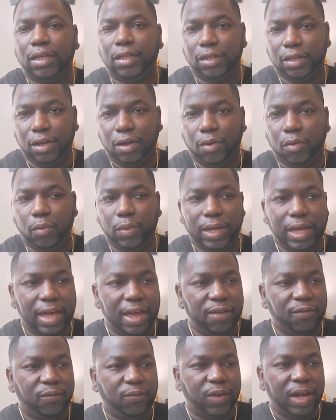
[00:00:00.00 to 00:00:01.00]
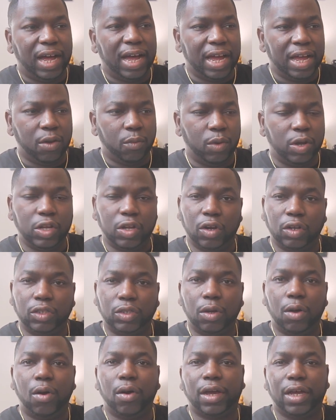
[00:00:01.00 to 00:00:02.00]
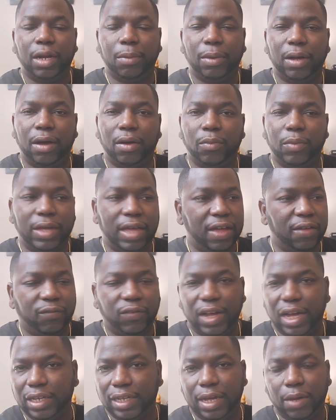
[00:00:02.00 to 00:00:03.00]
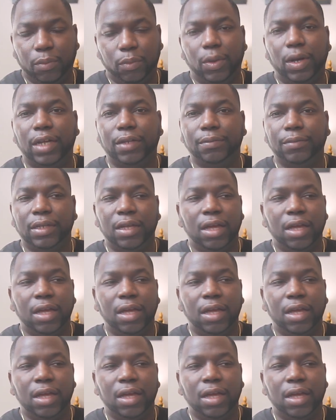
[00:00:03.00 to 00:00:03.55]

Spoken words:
We can't find what you're talking about. We can't find that one.